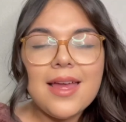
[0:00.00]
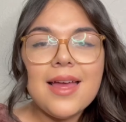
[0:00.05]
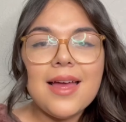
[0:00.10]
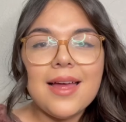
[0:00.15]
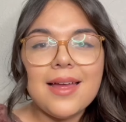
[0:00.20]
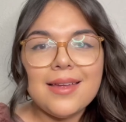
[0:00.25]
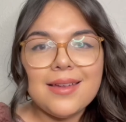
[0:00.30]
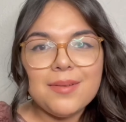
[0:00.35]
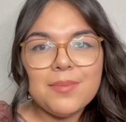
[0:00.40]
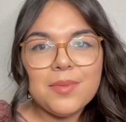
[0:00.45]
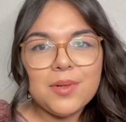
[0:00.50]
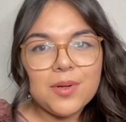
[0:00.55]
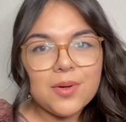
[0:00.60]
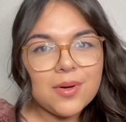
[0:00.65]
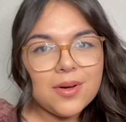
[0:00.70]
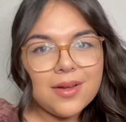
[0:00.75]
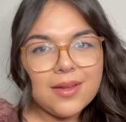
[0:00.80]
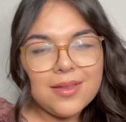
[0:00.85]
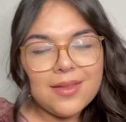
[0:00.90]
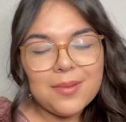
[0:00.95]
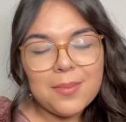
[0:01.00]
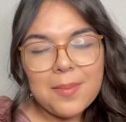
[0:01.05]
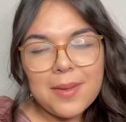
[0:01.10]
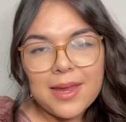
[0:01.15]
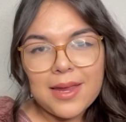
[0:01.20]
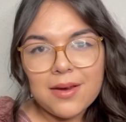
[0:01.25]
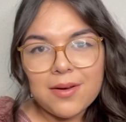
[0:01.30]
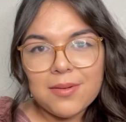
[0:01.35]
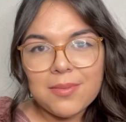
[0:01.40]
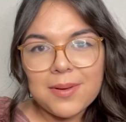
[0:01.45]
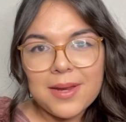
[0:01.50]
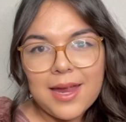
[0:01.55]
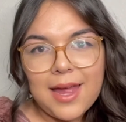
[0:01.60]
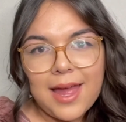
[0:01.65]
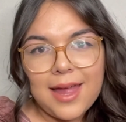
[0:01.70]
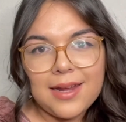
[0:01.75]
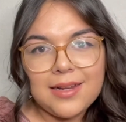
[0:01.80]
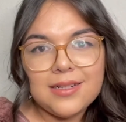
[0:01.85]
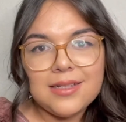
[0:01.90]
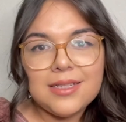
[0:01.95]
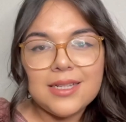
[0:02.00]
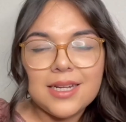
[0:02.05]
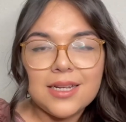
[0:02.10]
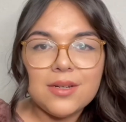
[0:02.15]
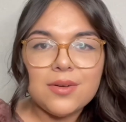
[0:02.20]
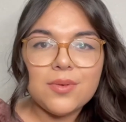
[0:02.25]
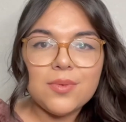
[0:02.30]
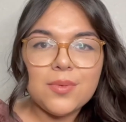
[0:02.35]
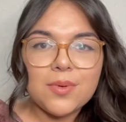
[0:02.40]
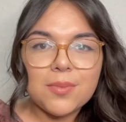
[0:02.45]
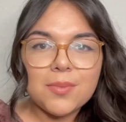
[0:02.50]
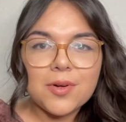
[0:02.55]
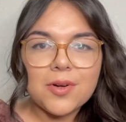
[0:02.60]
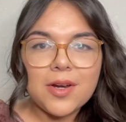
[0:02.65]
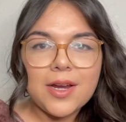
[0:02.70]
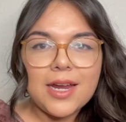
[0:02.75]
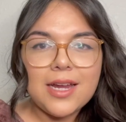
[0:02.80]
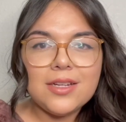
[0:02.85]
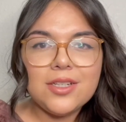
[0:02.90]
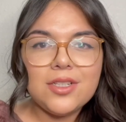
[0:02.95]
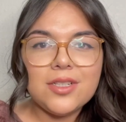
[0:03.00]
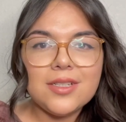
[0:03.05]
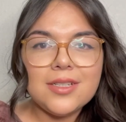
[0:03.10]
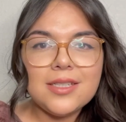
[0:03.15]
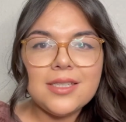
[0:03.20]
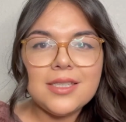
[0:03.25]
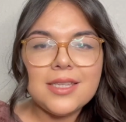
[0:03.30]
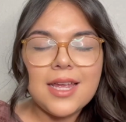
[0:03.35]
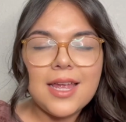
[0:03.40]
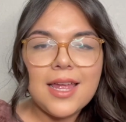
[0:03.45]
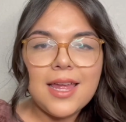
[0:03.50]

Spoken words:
I am Laura, the maker behind Tender Warm Creations,